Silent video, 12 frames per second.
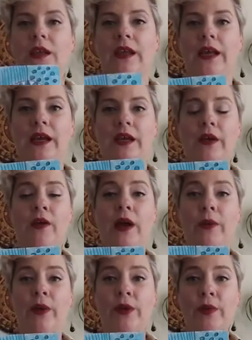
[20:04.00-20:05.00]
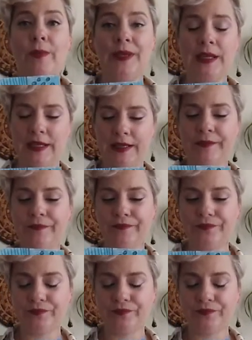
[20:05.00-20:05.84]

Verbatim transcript: Now I want to repeat it